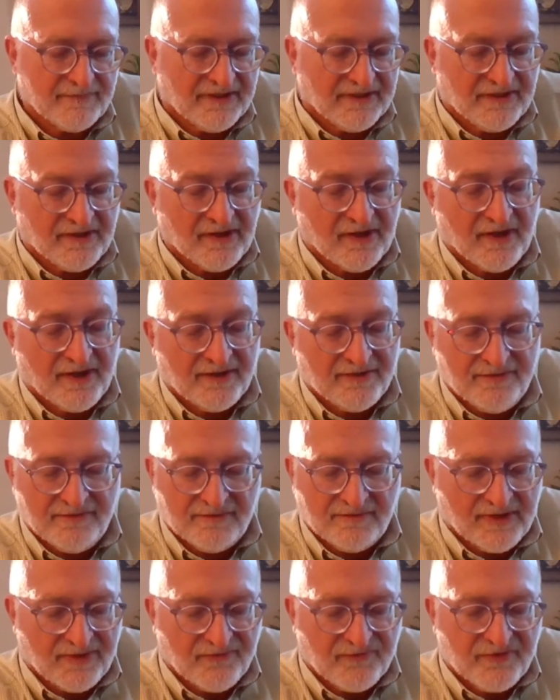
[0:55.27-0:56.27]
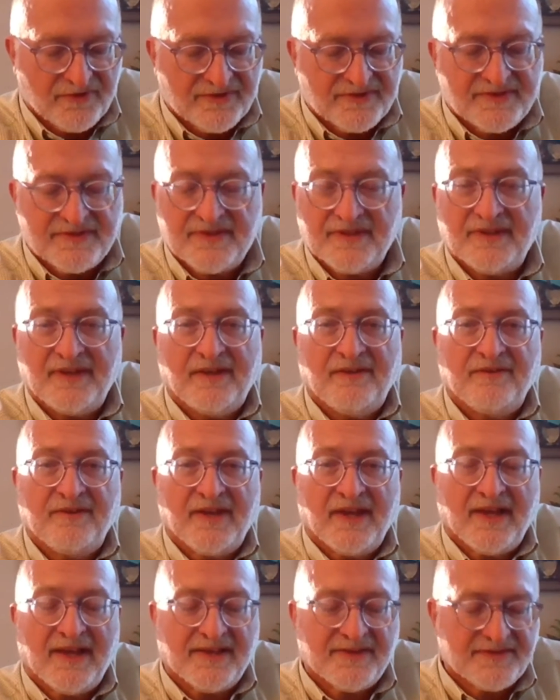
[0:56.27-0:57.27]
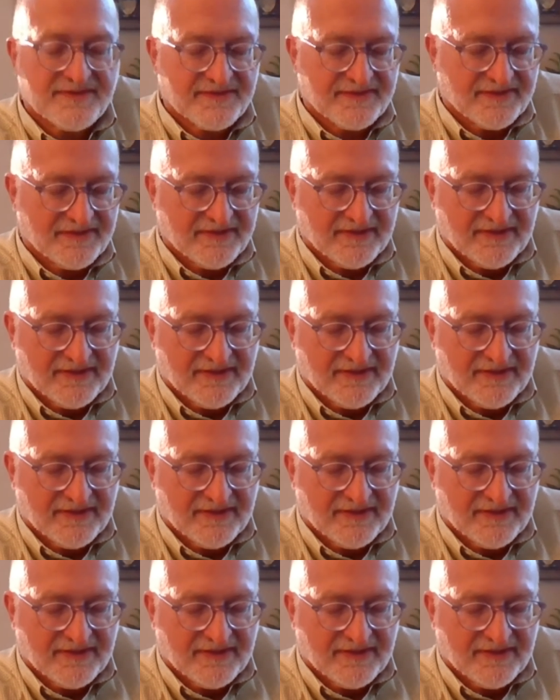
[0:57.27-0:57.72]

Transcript: But God, who comforts the downcast,